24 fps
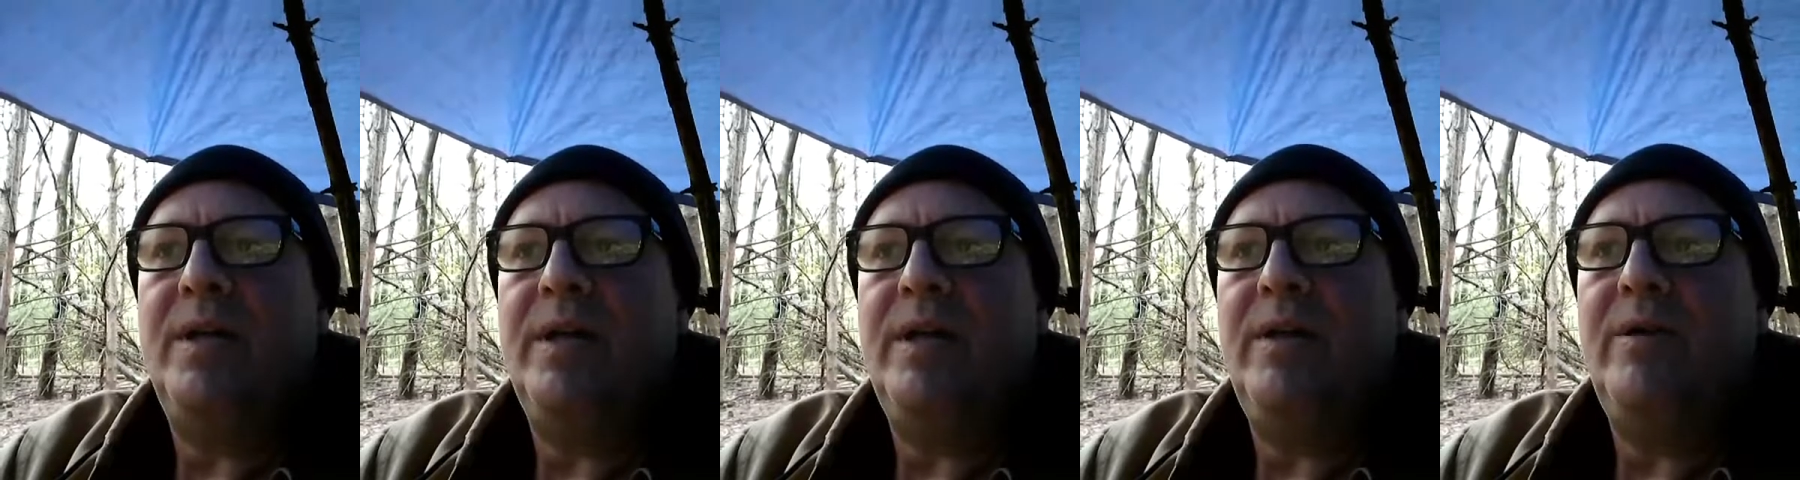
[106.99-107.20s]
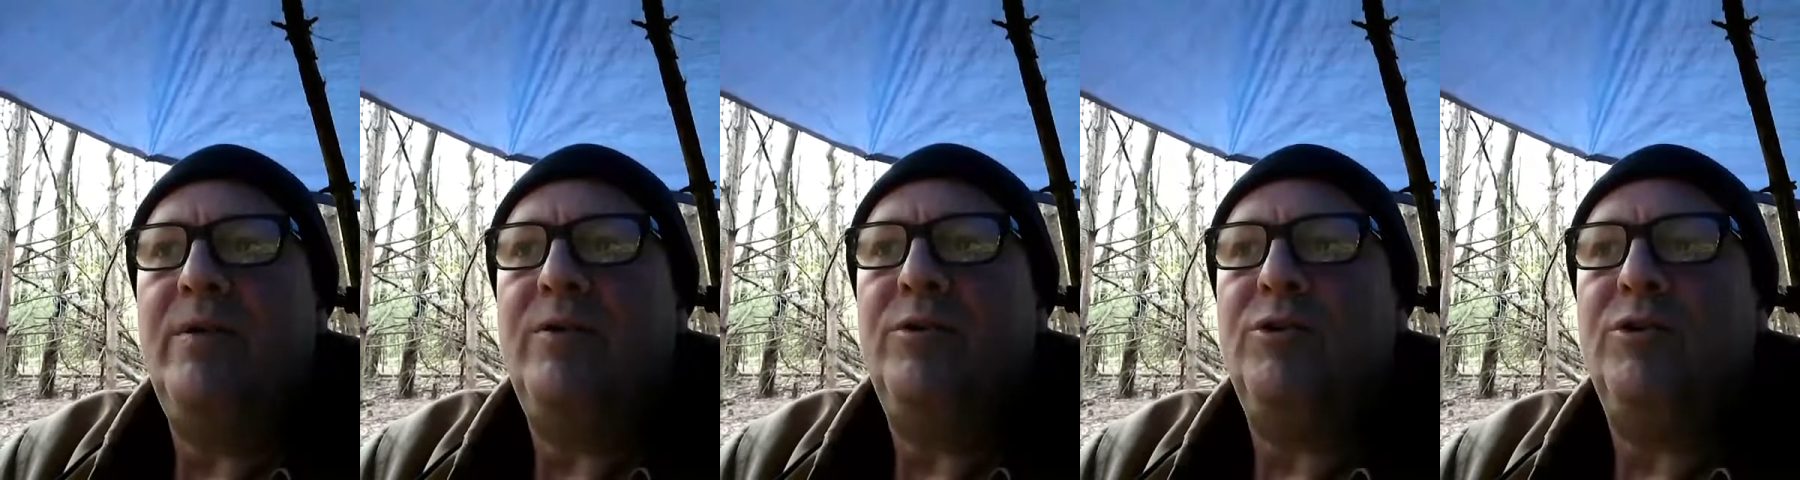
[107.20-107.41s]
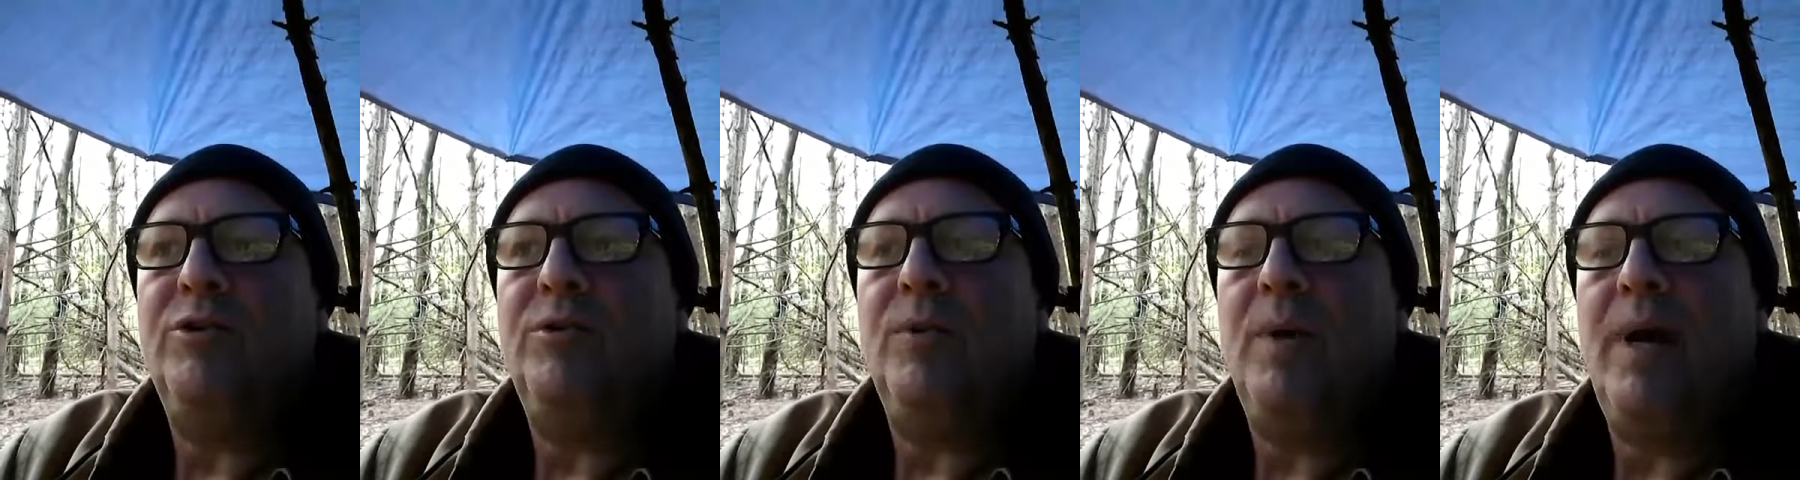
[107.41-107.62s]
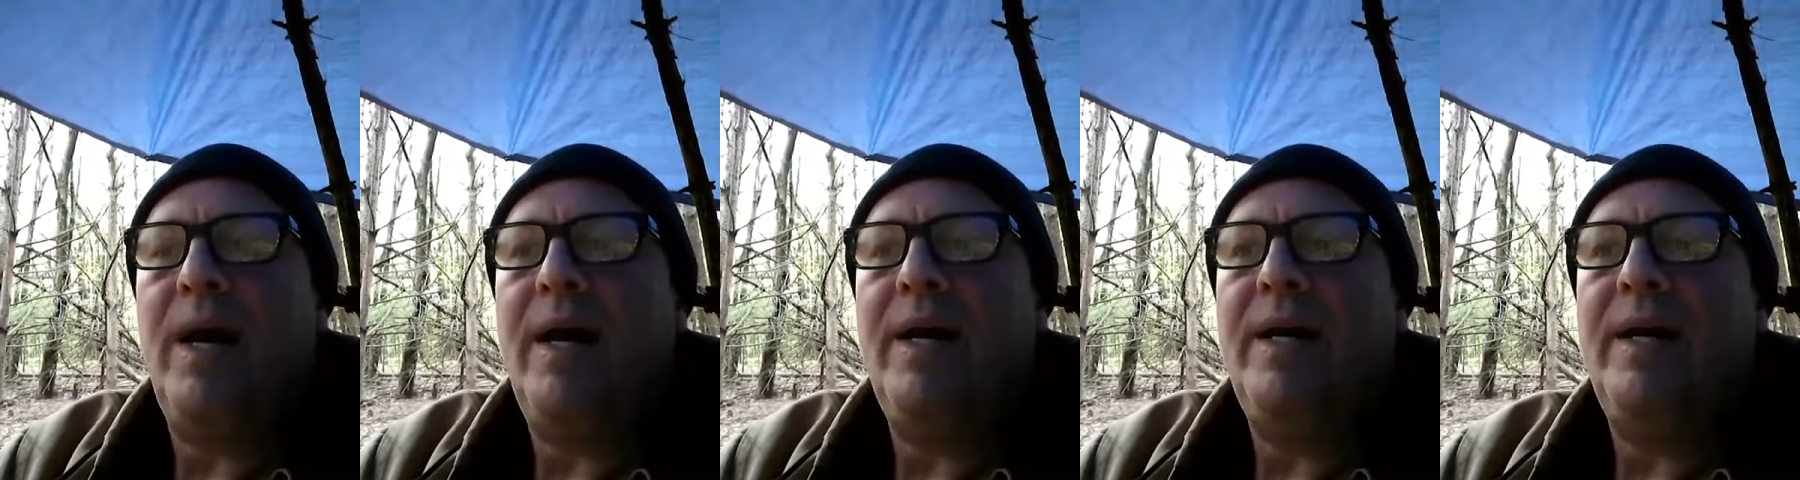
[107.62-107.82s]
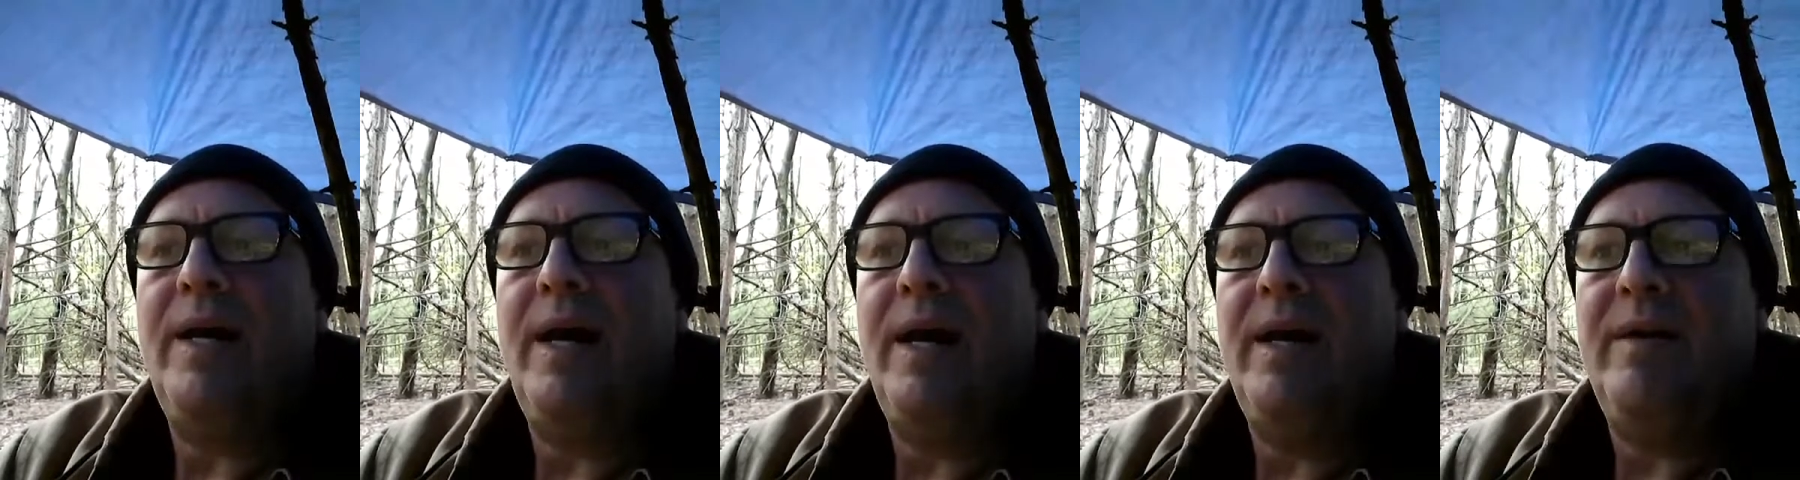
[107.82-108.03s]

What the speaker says: that you try